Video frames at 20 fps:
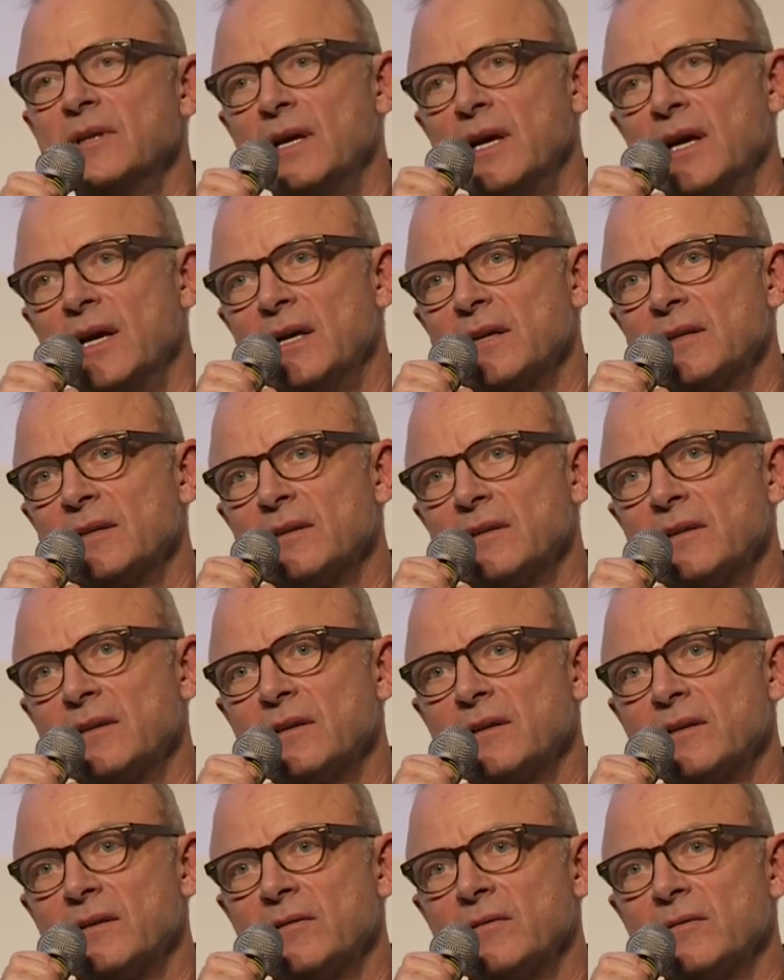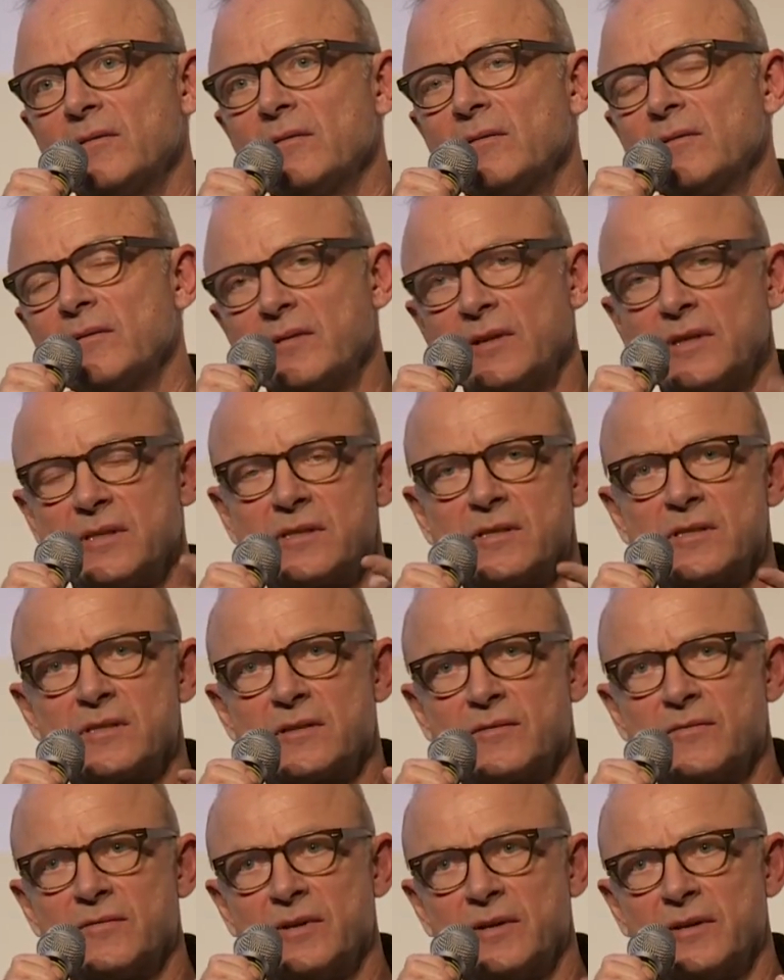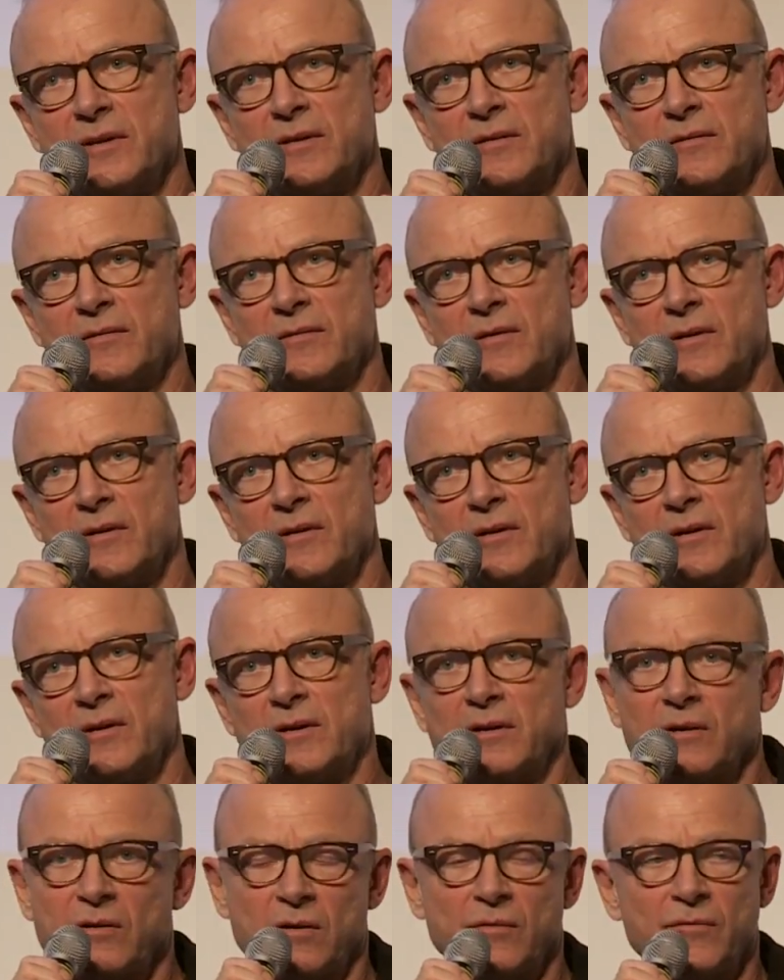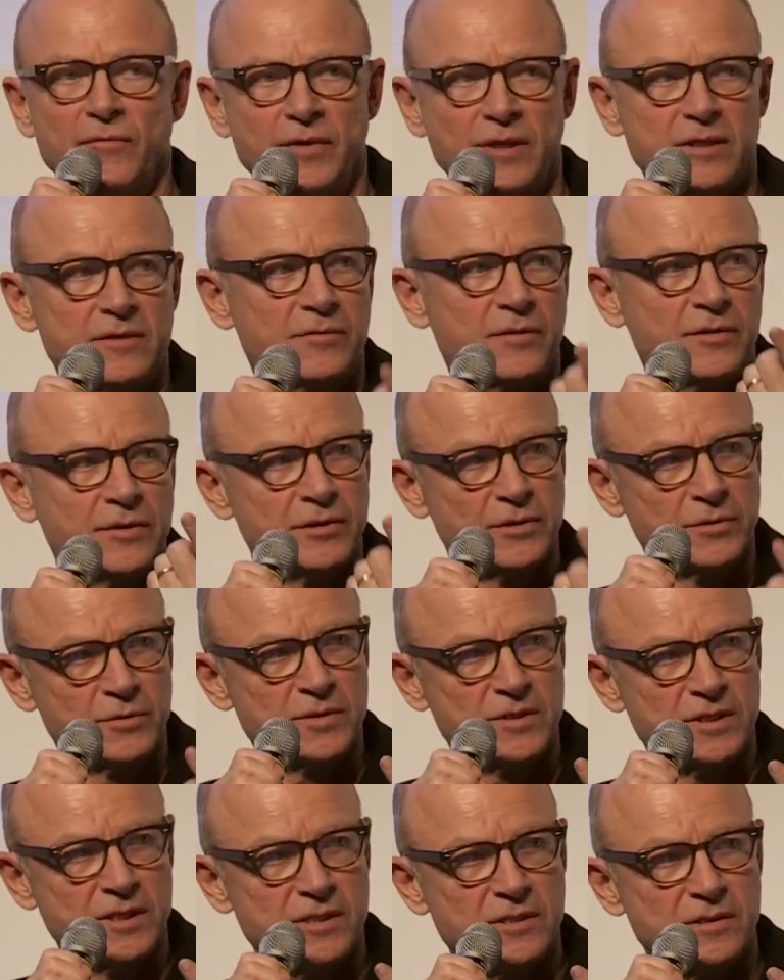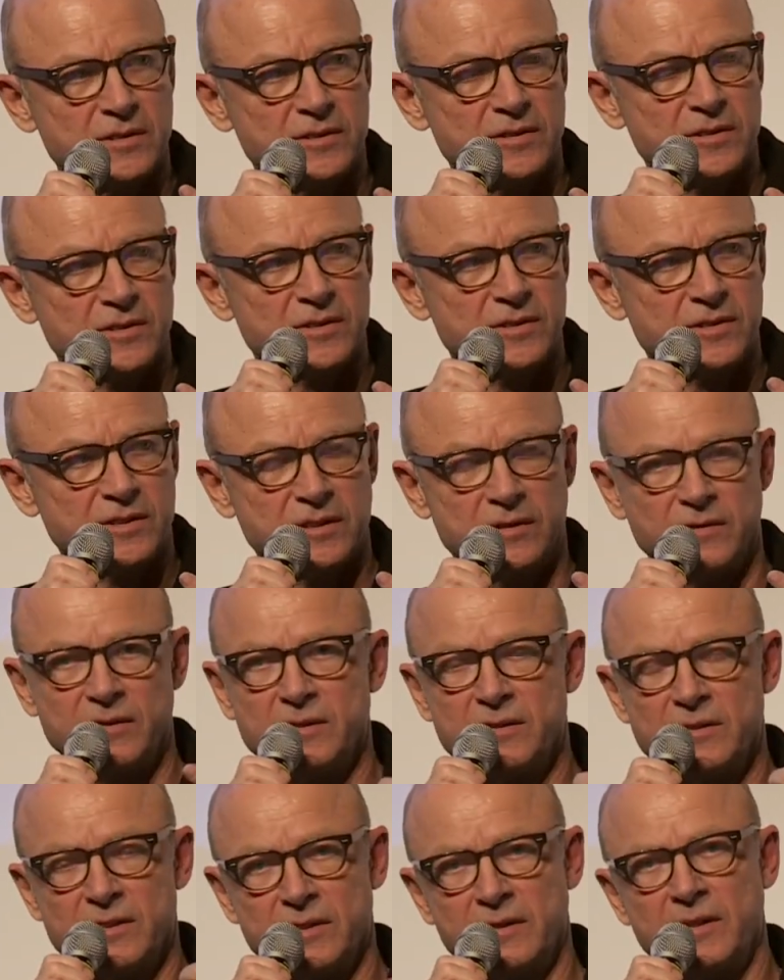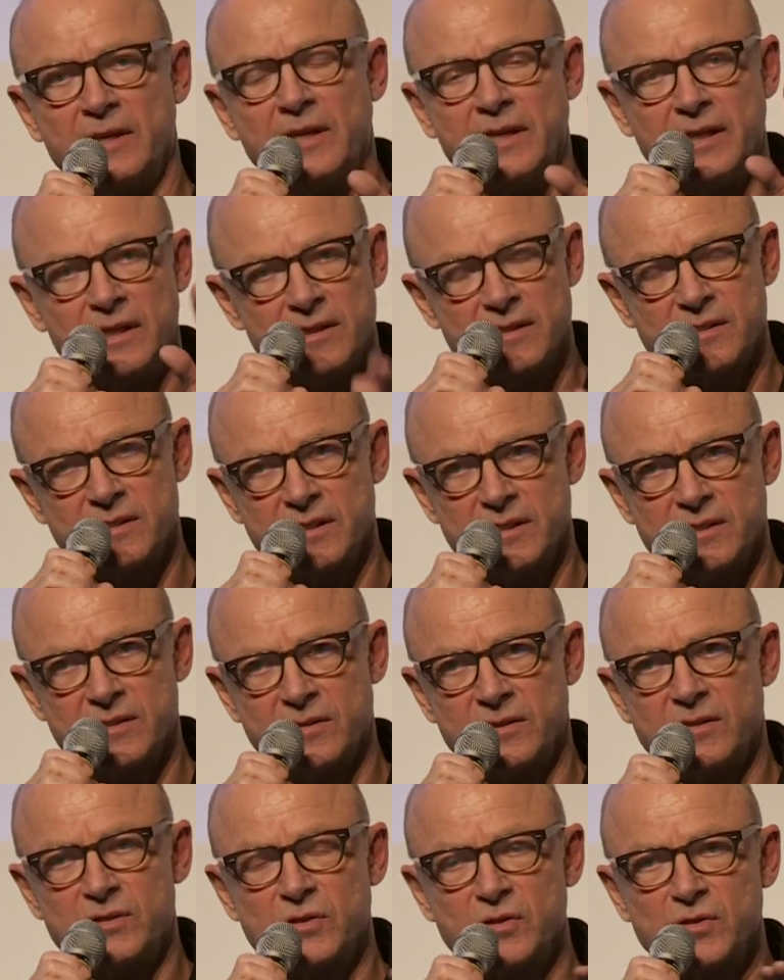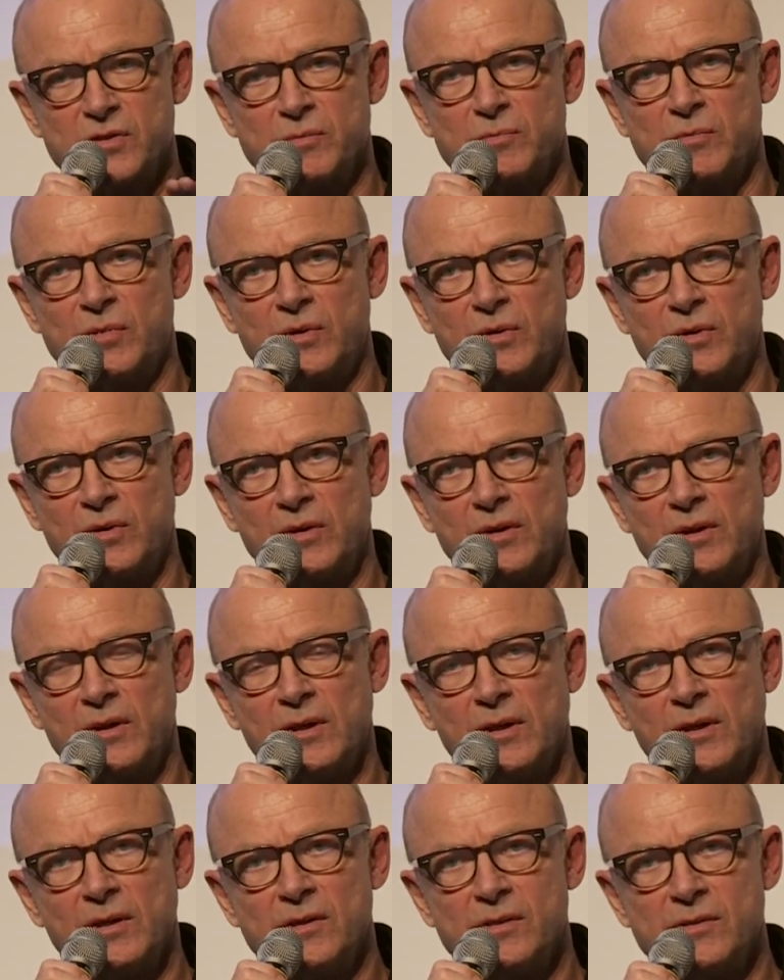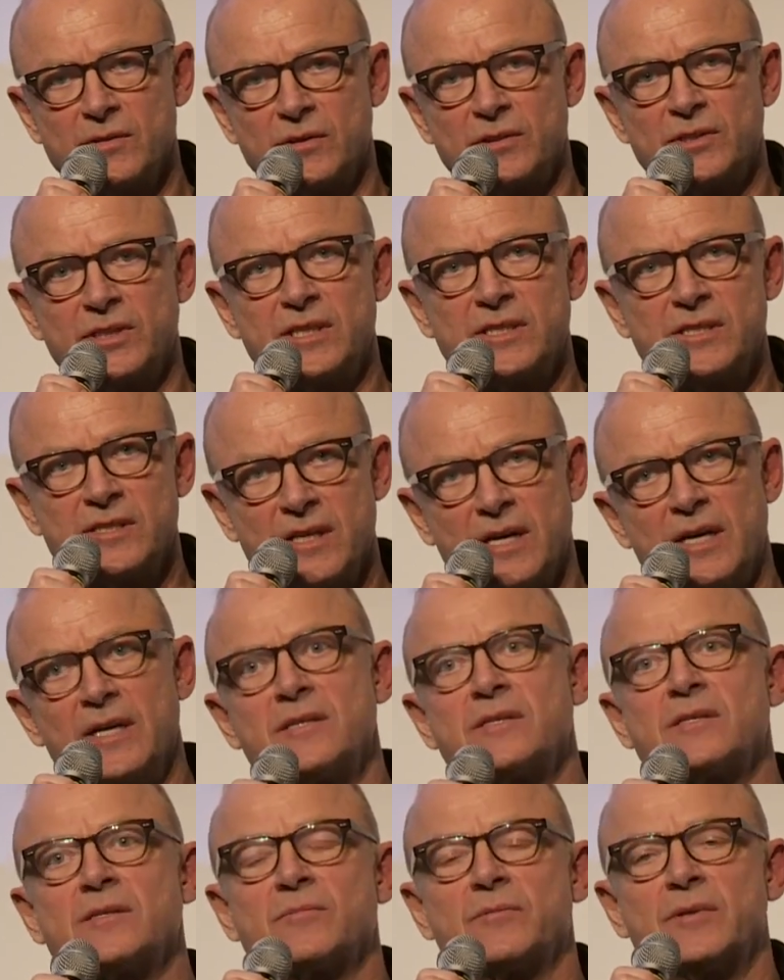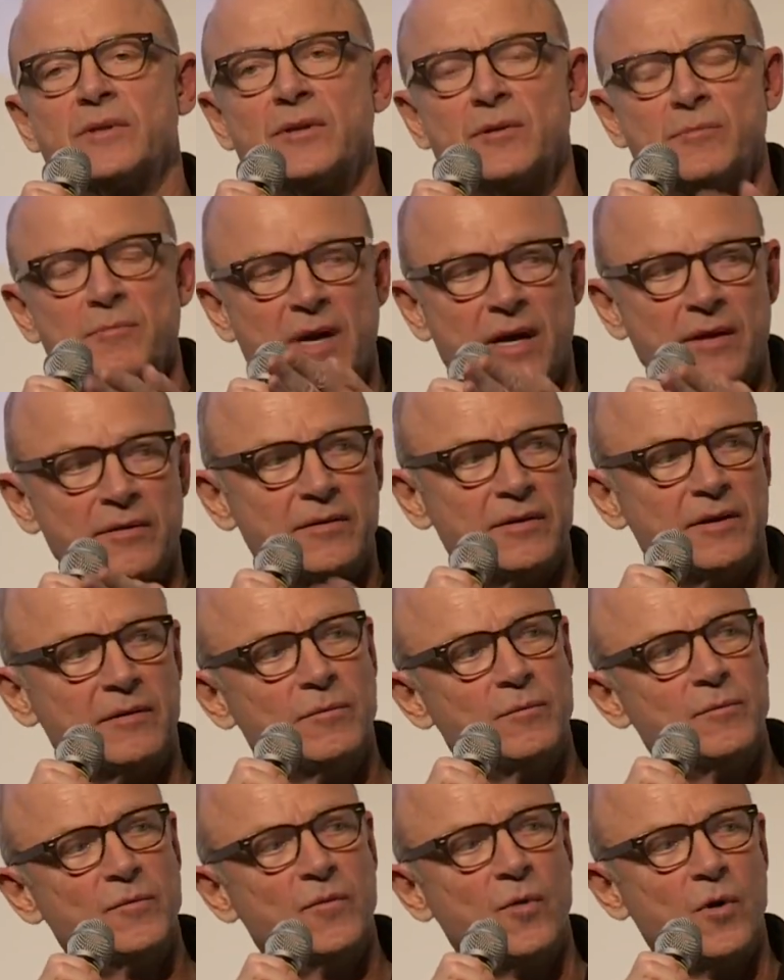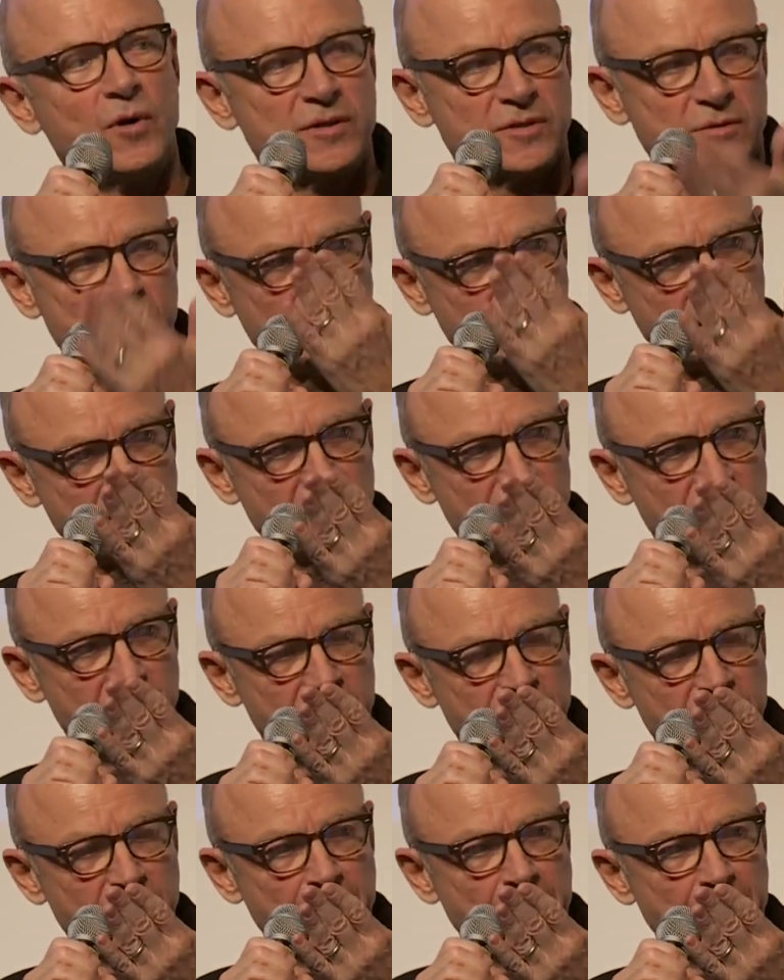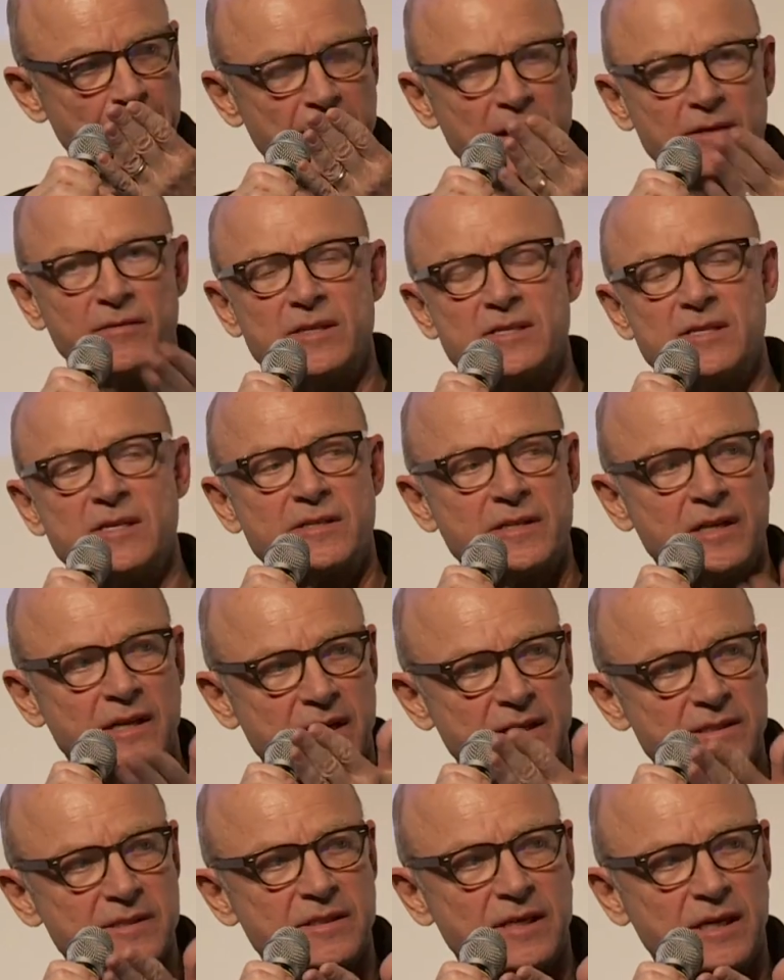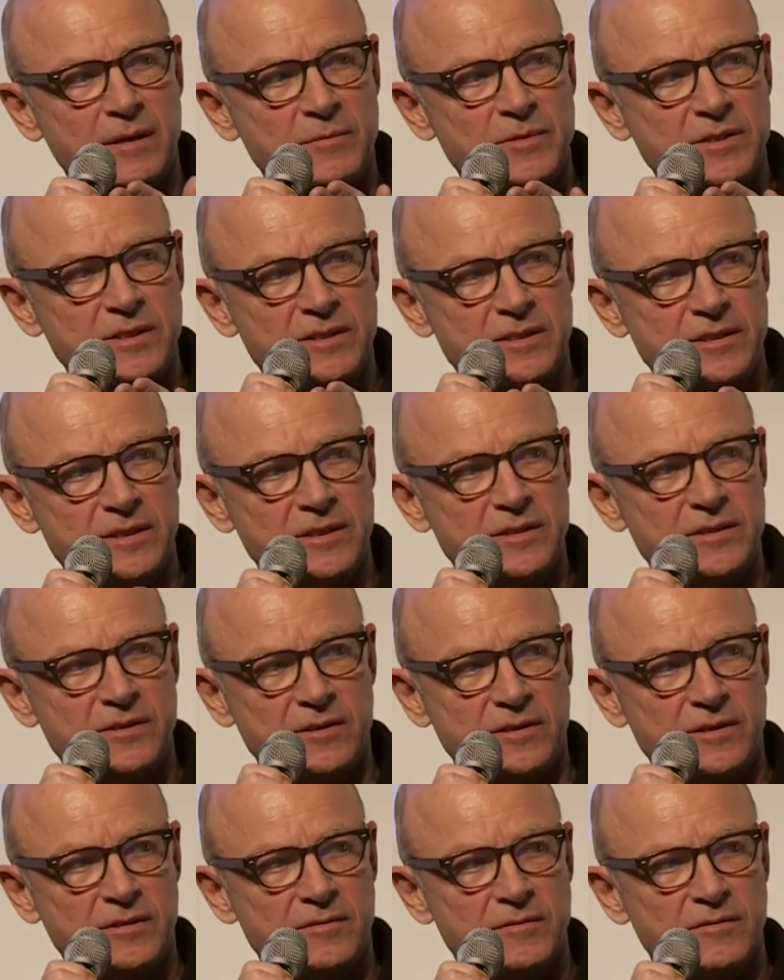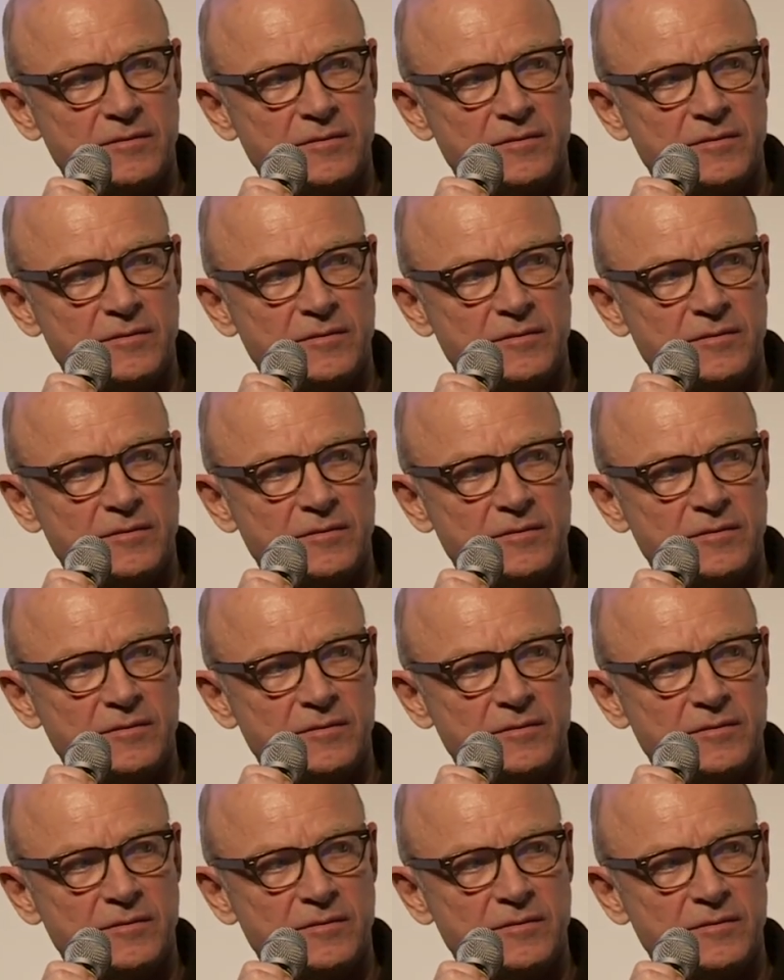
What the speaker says: and this is a very hard conflict for the 2 sisters. The little sister is so small, so she sides with her mother and walks away. And this is the last time she sees her.